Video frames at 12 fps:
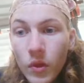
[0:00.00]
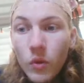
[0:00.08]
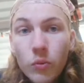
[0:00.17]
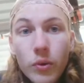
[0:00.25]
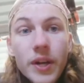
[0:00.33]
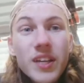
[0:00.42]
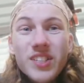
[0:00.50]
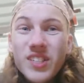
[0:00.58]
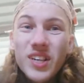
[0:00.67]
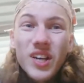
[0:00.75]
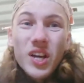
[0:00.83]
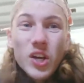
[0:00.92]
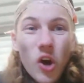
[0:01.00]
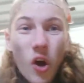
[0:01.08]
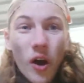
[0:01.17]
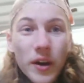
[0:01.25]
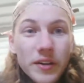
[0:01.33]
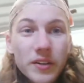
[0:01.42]
Rear's
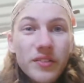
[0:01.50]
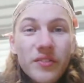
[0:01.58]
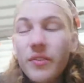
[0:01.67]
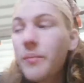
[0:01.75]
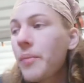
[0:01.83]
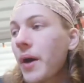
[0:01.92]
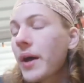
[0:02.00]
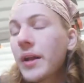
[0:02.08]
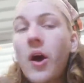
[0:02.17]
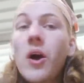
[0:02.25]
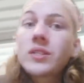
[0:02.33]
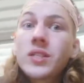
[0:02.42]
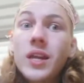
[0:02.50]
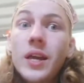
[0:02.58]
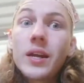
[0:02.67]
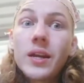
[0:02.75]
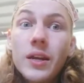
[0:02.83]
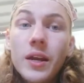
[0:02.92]
kind of, but
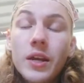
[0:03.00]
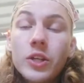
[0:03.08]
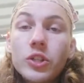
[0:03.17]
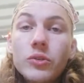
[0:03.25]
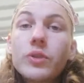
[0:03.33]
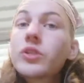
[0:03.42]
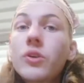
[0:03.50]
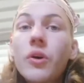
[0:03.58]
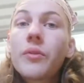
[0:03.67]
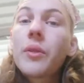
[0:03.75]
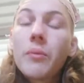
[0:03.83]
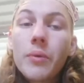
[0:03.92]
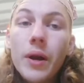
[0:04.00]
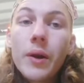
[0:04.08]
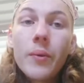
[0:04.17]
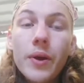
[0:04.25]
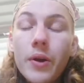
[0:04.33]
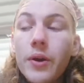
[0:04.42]
isolated issue, it's not the rear,
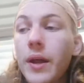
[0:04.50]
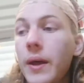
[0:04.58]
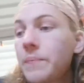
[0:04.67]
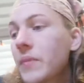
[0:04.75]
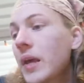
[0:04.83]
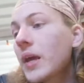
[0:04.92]
we know that.